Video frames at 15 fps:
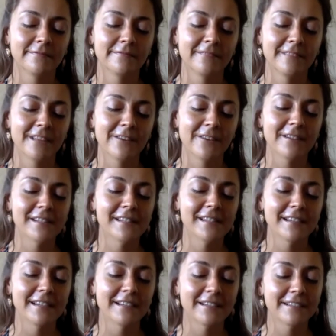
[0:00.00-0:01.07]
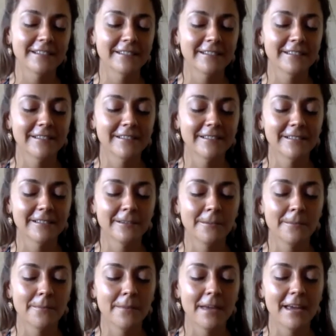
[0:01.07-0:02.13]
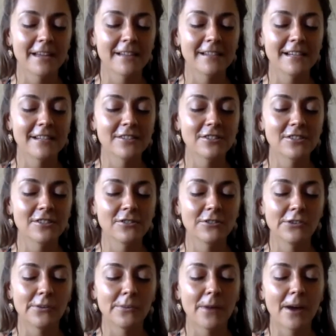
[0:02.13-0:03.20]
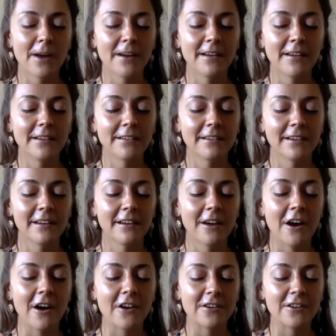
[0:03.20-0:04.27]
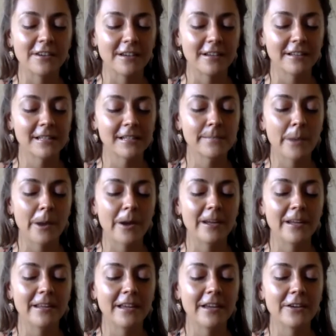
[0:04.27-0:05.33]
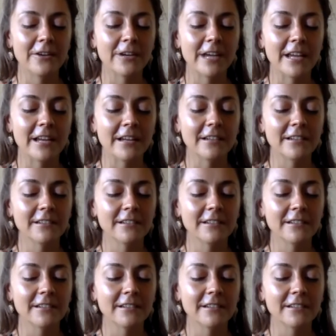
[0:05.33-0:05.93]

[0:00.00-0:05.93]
Noticing, paying attention to your body and honoring this body that you're in.